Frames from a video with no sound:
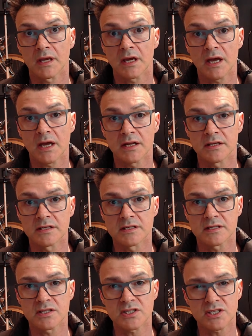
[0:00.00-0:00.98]
And
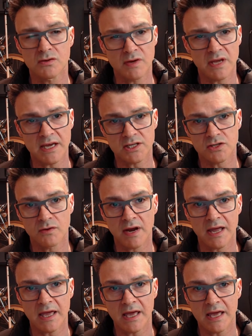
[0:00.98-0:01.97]
just to
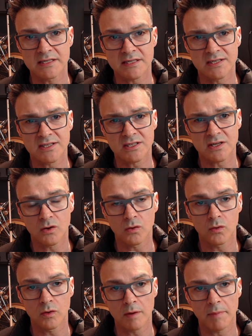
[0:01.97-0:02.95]
reiterate, it's just
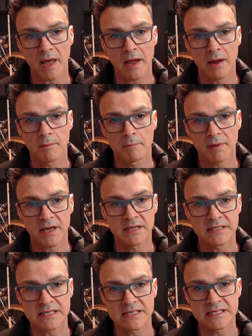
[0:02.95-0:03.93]
all about
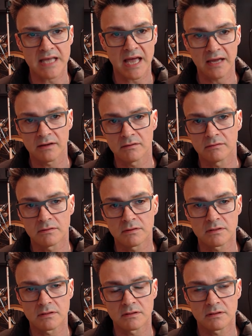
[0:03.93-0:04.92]
painting
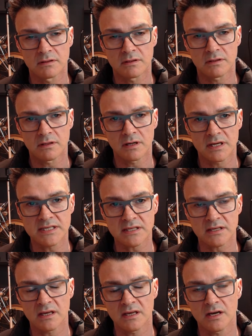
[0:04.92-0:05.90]
sound.
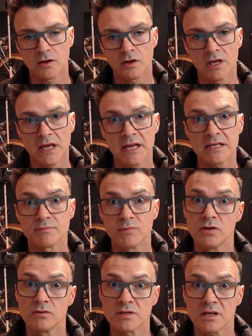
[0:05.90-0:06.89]
It is
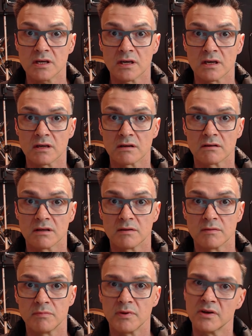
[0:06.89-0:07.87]
music,
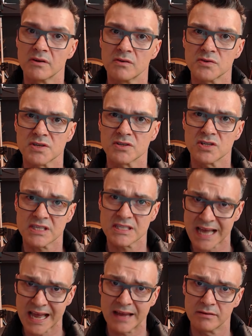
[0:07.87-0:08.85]
but also just
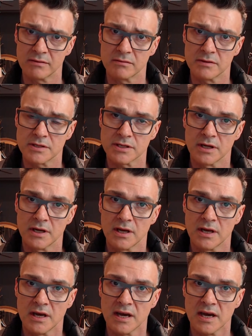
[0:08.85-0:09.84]
sound.
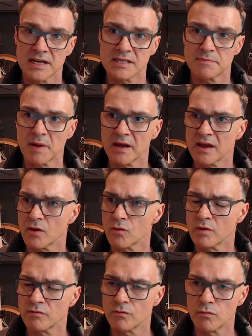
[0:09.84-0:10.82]
And it's about going
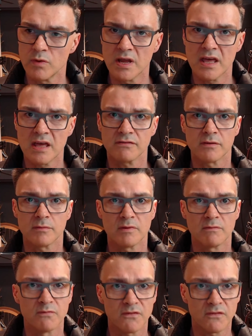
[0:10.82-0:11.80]
with rhythm
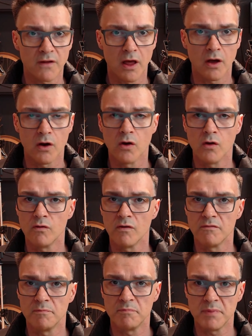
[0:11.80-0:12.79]
and flow,
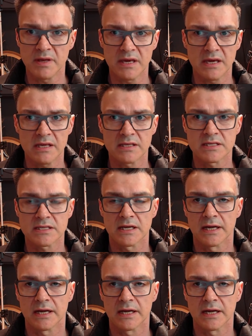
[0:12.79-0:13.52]
with beat.